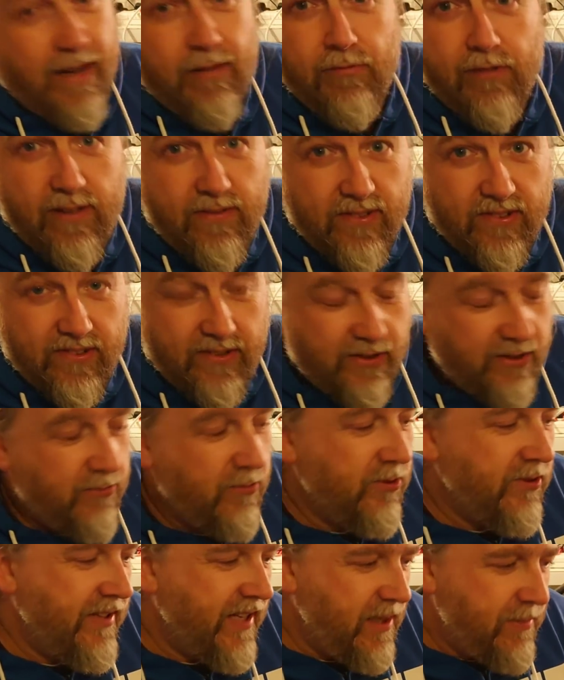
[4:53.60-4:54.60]
Might
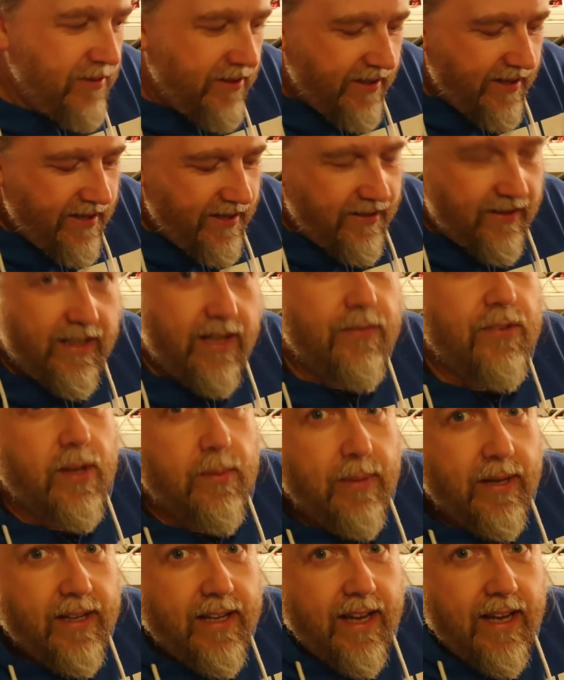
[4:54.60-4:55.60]
revisit it one day, but
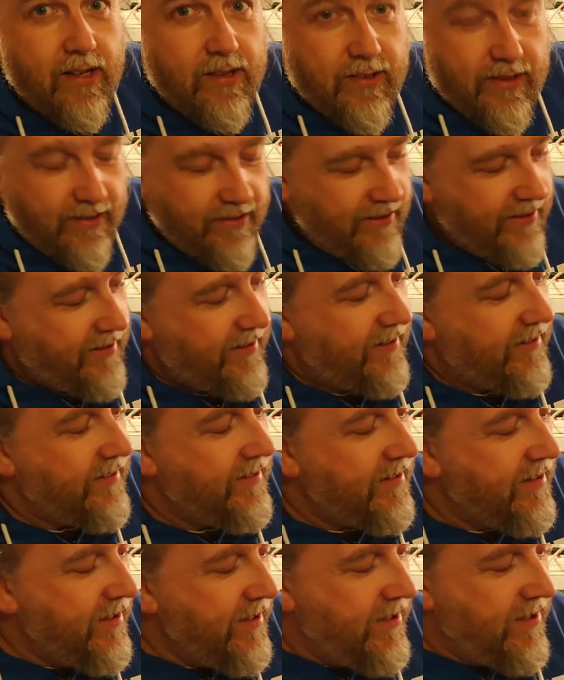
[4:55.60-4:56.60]
gives it a bit of character. I like
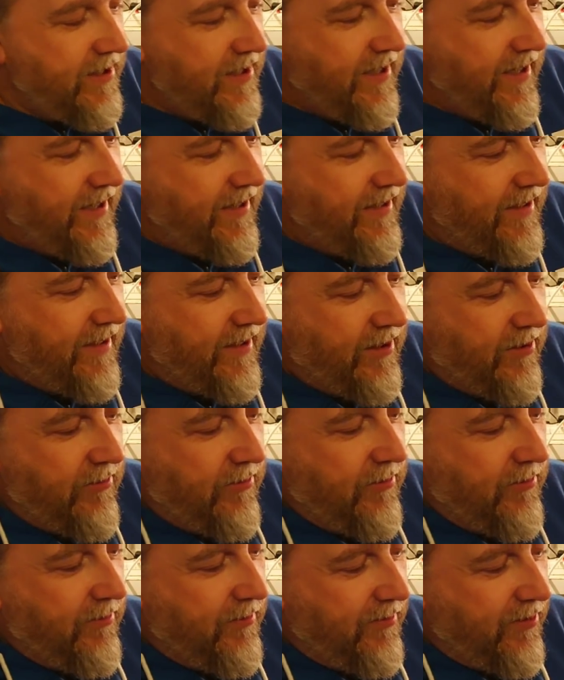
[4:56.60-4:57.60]
it.
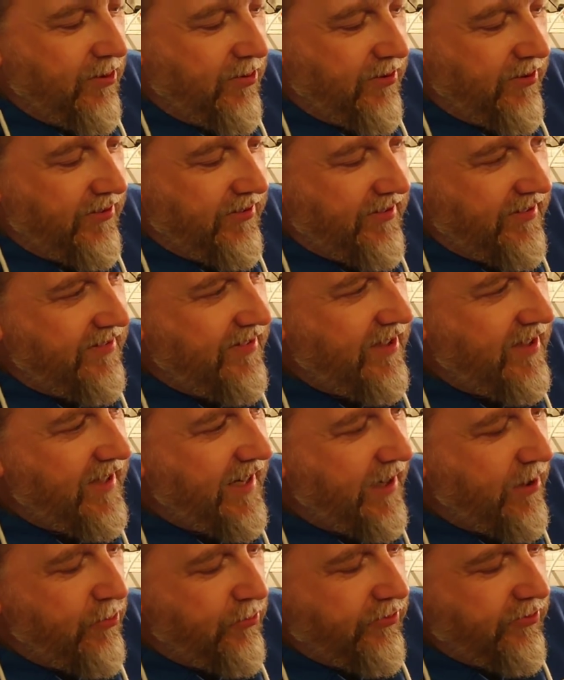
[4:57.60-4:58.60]
We've got the
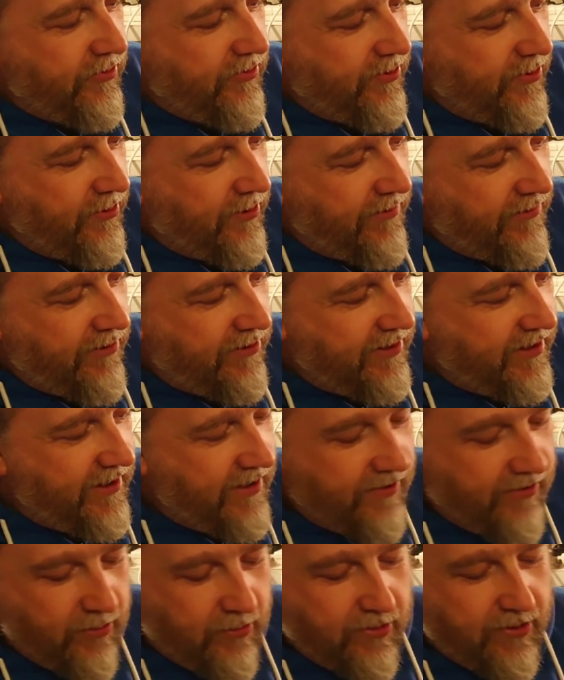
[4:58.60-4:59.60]
decals on the front
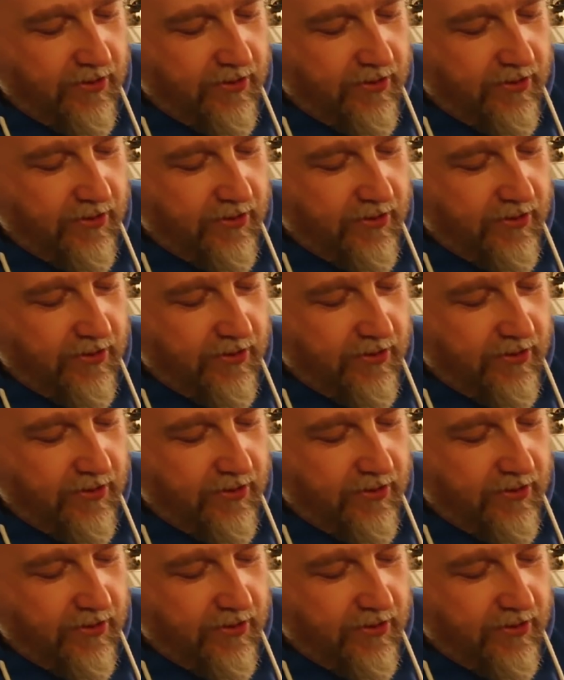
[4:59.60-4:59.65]
here,